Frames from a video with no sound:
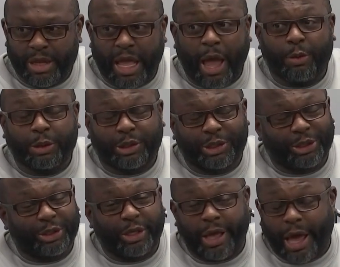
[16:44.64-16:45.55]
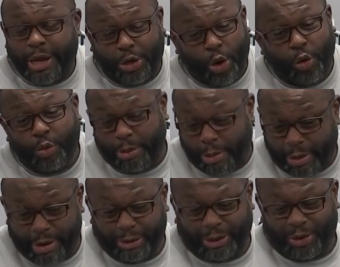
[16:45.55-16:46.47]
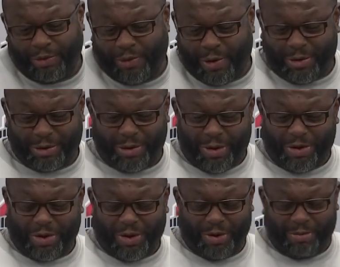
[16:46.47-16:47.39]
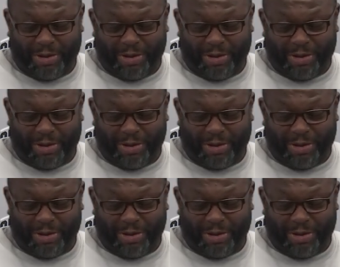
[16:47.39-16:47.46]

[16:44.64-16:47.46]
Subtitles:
That was I don't remember. That was so far long ago.